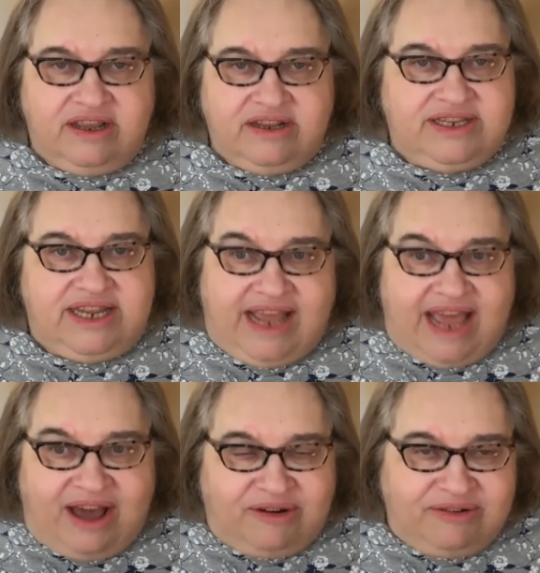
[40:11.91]
seek
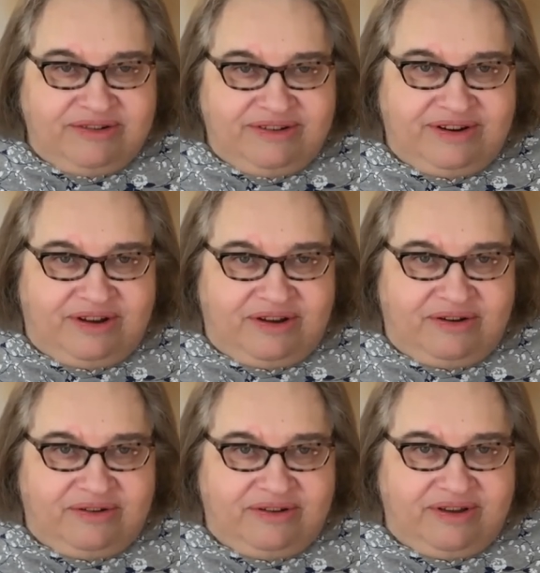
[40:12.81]
out, you
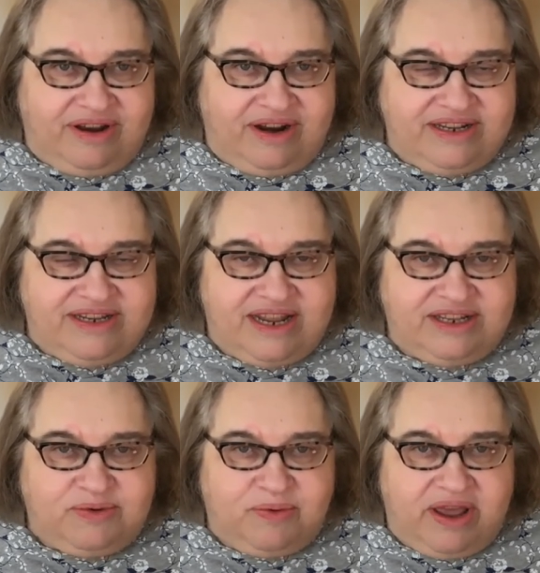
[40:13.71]
know, in an
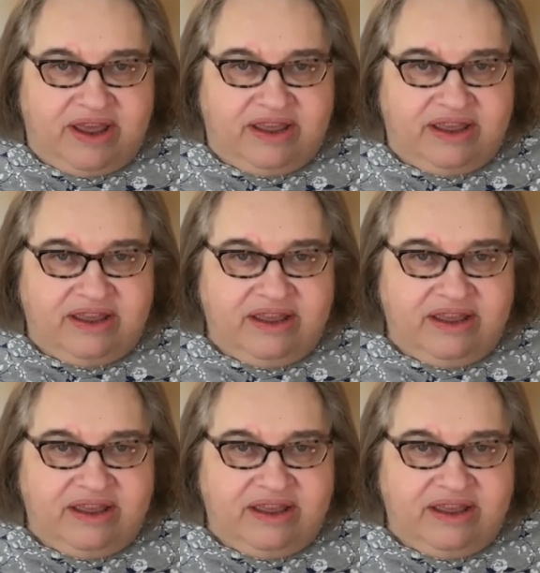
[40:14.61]
intense way.